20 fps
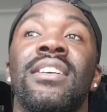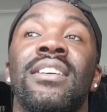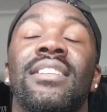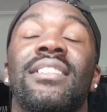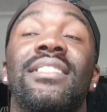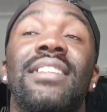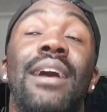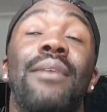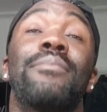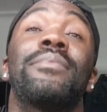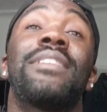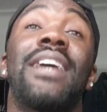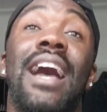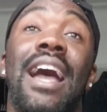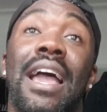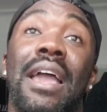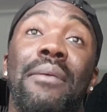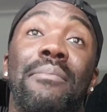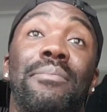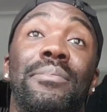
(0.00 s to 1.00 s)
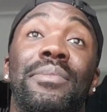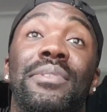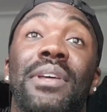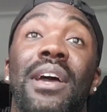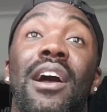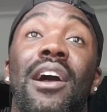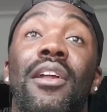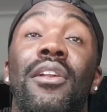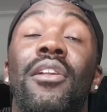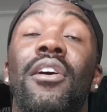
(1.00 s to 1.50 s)
Sometimes
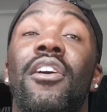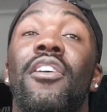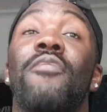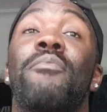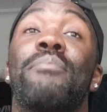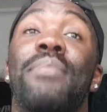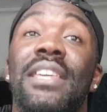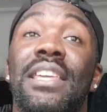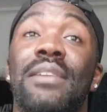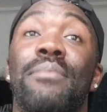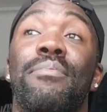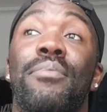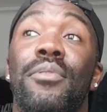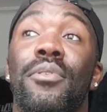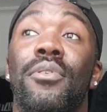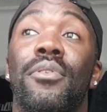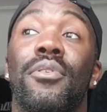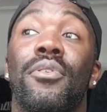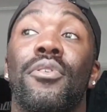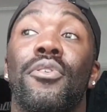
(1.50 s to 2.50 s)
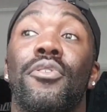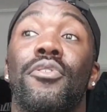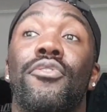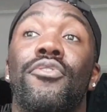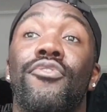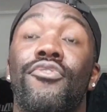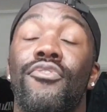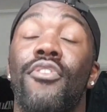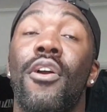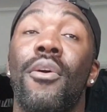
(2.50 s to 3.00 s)
a lot of people
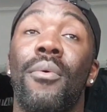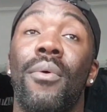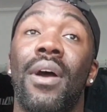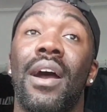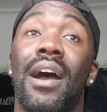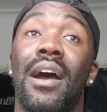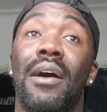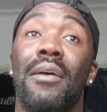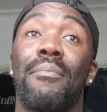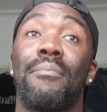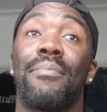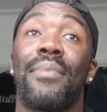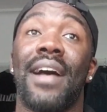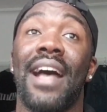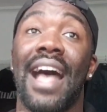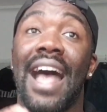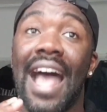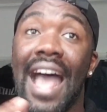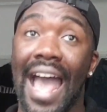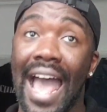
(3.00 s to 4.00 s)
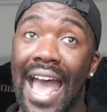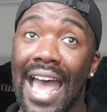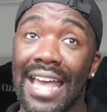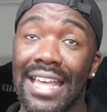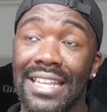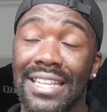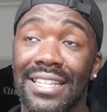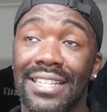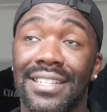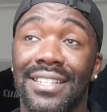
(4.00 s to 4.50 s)
grow up
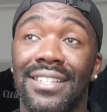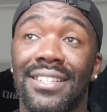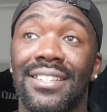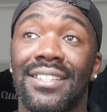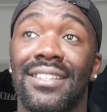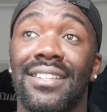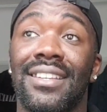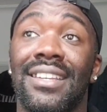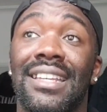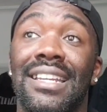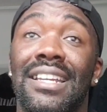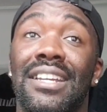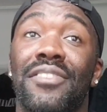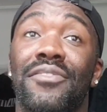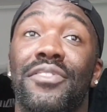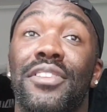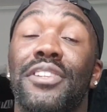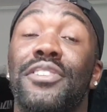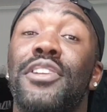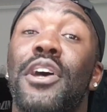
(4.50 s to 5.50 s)
as the